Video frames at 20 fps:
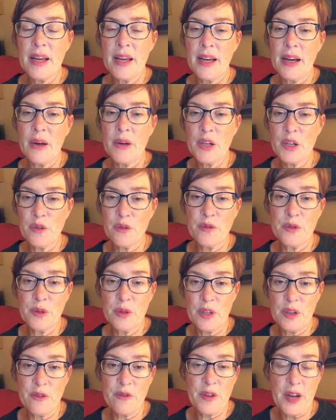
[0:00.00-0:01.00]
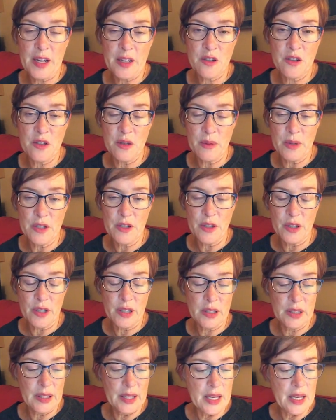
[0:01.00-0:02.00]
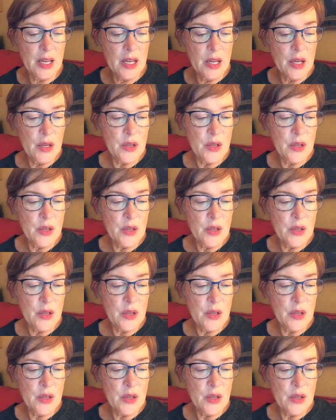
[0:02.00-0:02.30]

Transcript: how your food affects you internally.